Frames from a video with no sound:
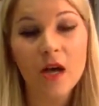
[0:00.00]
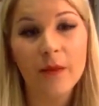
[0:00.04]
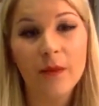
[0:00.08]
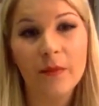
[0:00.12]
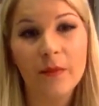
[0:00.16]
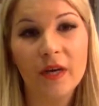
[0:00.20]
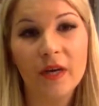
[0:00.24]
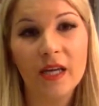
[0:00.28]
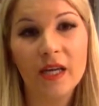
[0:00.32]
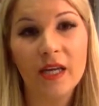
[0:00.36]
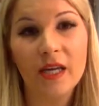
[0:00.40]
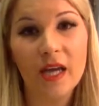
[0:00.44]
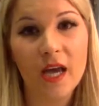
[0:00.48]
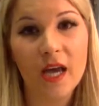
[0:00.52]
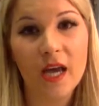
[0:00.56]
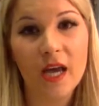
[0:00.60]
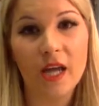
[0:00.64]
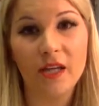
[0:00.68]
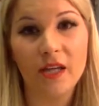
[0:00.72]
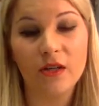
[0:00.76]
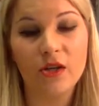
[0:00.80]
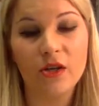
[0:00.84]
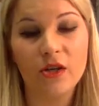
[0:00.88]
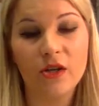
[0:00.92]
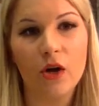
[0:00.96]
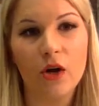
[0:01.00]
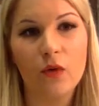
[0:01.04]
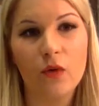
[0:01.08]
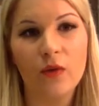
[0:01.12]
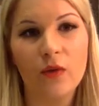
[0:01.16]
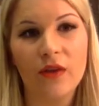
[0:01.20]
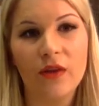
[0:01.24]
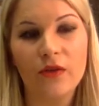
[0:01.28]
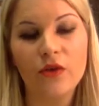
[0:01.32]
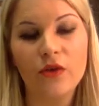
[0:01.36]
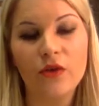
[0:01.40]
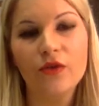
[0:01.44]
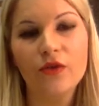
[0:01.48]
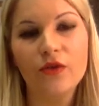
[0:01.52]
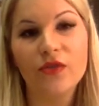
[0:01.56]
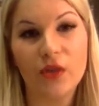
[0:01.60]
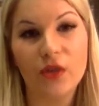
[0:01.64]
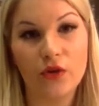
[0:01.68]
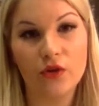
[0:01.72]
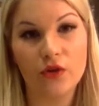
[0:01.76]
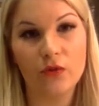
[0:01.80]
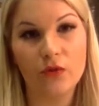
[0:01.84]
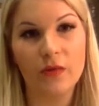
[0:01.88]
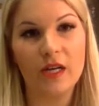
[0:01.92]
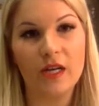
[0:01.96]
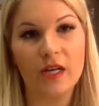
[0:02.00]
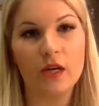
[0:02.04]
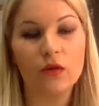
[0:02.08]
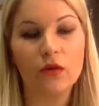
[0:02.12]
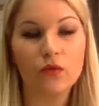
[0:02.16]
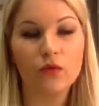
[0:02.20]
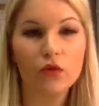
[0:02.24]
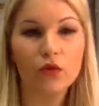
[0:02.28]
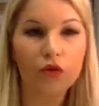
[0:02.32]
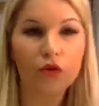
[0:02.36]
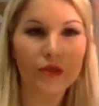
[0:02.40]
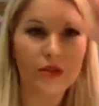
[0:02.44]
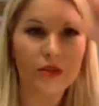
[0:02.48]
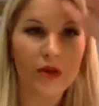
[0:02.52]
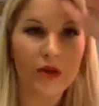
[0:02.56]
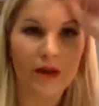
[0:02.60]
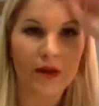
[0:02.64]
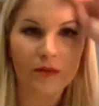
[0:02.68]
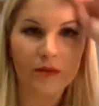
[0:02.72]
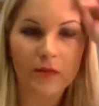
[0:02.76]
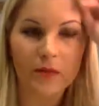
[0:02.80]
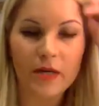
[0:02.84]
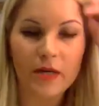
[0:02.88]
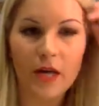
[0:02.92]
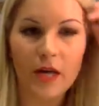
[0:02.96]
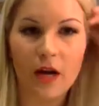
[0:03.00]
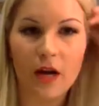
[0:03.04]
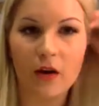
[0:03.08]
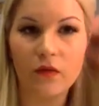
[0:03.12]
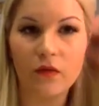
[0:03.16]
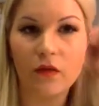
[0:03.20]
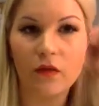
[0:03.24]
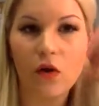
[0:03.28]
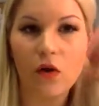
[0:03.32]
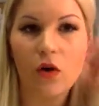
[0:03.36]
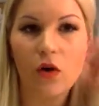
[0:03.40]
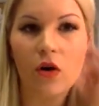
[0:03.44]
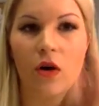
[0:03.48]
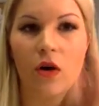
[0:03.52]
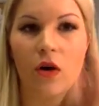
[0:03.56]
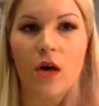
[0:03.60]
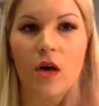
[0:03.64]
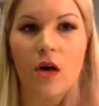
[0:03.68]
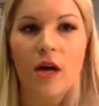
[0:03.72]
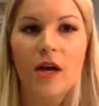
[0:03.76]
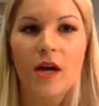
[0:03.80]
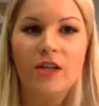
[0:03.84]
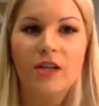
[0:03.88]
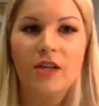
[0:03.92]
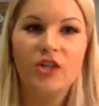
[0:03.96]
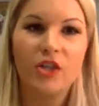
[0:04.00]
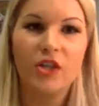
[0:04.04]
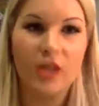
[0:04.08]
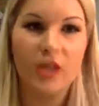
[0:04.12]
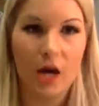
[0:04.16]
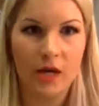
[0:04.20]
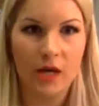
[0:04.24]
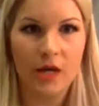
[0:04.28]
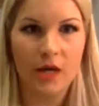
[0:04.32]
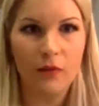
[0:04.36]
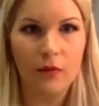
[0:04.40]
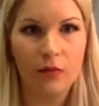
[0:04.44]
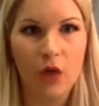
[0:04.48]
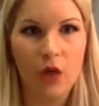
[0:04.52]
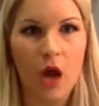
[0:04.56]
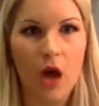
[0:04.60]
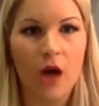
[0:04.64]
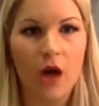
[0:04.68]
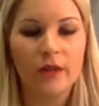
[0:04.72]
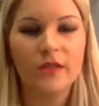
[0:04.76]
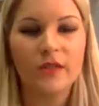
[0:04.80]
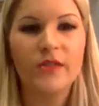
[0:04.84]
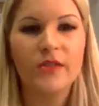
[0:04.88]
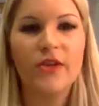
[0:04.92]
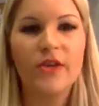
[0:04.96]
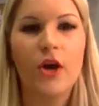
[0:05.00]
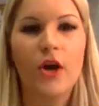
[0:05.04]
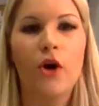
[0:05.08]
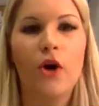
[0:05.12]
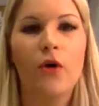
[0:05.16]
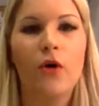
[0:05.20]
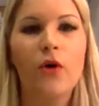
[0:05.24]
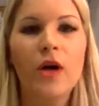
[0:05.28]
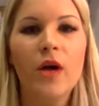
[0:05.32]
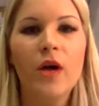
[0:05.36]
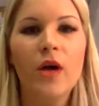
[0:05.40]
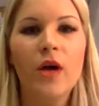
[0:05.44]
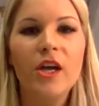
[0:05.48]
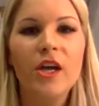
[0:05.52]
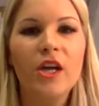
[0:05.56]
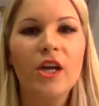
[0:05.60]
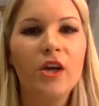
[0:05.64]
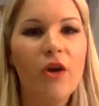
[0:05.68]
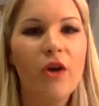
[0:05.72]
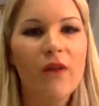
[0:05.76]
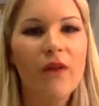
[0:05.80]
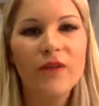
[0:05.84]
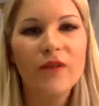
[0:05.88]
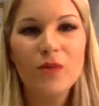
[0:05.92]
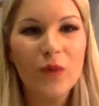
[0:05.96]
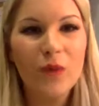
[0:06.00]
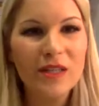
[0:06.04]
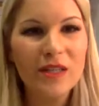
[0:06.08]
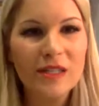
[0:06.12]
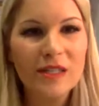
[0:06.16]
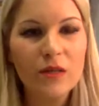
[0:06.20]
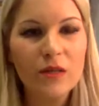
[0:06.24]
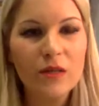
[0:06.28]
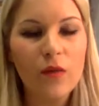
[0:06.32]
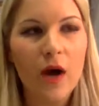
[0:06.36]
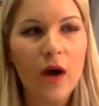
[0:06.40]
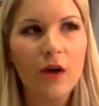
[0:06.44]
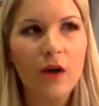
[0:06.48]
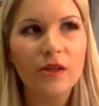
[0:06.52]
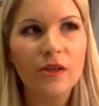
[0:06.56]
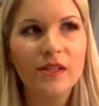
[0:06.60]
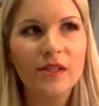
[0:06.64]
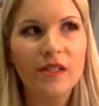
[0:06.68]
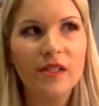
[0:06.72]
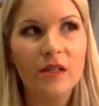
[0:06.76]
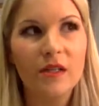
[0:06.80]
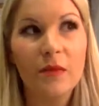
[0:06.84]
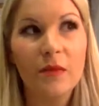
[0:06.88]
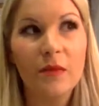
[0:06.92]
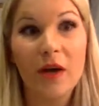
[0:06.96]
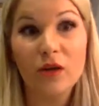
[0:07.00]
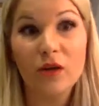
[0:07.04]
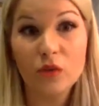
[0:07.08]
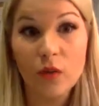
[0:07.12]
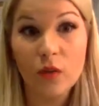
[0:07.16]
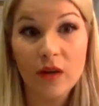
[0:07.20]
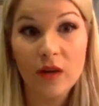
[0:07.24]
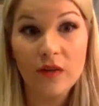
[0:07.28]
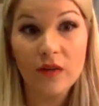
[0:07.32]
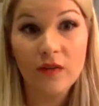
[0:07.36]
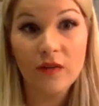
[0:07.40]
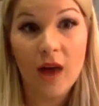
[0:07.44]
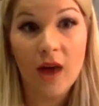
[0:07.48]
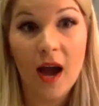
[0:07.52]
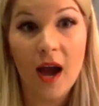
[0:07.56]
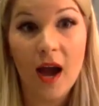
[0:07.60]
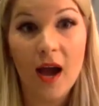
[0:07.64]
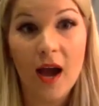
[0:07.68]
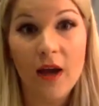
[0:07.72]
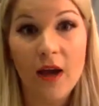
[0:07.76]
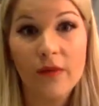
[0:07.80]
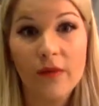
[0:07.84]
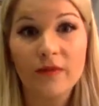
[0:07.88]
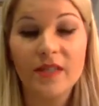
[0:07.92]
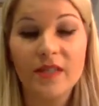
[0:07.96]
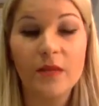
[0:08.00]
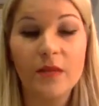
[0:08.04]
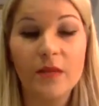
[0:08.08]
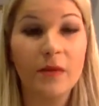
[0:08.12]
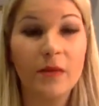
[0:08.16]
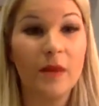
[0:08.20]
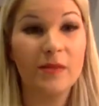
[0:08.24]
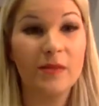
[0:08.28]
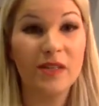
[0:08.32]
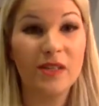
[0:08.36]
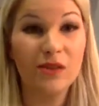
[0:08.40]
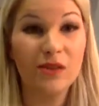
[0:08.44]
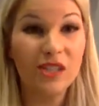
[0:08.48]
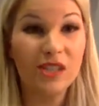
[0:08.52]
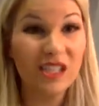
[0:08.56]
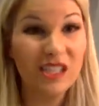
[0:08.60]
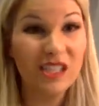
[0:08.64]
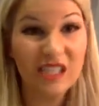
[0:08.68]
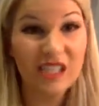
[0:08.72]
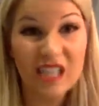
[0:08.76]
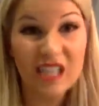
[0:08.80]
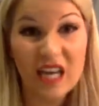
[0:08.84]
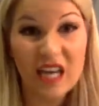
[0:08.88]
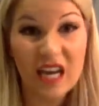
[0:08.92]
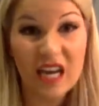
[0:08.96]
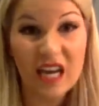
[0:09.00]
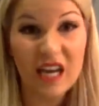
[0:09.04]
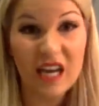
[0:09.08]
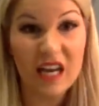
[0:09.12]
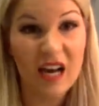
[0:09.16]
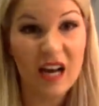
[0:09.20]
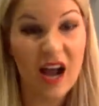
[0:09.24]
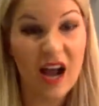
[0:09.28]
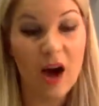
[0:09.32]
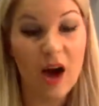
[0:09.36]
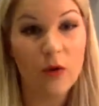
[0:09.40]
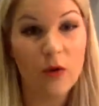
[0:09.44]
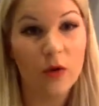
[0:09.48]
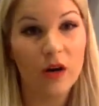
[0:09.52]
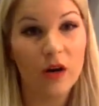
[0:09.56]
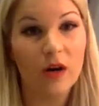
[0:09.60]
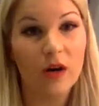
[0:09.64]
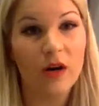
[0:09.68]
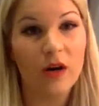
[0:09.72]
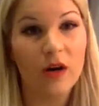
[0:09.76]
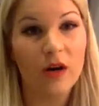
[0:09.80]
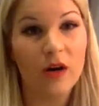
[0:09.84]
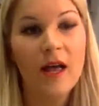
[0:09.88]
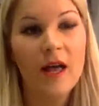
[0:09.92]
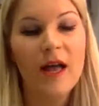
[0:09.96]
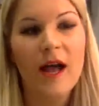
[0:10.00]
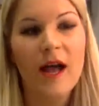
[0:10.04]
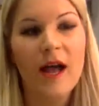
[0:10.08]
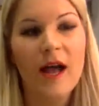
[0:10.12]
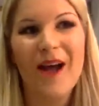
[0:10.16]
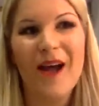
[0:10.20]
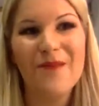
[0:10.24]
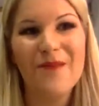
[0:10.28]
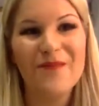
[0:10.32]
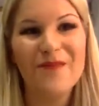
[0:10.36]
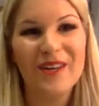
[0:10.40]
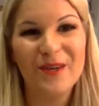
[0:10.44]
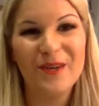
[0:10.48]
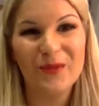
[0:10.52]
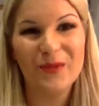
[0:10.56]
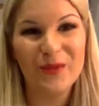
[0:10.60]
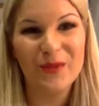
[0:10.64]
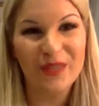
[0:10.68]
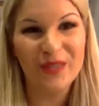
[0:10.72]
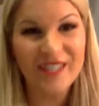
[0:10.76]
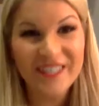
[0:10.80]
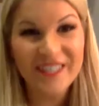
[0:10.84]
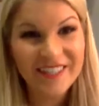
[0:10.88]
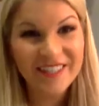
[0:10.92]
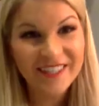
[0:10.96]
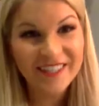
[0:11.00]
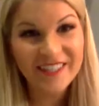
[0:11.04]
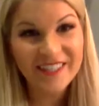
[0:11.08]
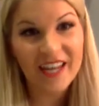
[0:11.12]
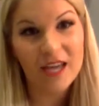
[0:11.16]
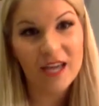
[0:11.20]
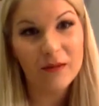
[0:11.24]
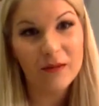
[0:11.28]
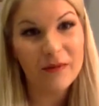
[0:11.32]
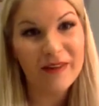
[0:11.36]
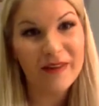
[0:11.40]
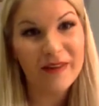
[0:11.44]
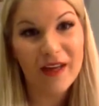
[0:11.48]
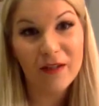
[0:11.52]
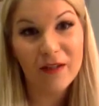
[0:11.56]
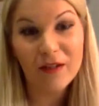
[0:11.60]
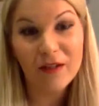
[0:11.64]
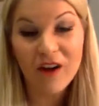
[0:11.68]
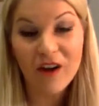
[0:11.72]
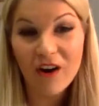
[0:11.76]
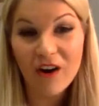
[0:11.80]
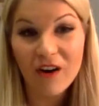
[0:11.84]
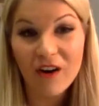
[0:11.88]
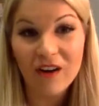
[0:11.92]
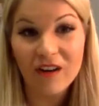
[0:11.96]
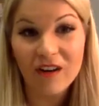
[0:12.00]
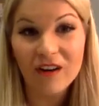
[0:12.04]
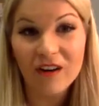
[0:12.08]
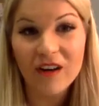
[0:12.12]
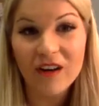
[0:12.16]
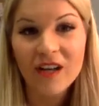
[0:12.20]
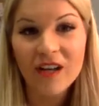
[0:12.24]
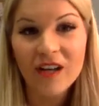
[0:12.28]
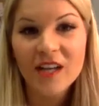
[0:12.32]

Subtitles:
But again, you know, with new social media rules, you have to be careful to not get blocked. So, you know, every once in a while I'll send about 25. Sometimes I'll send 10 an hour, but it really doesn't take me that long.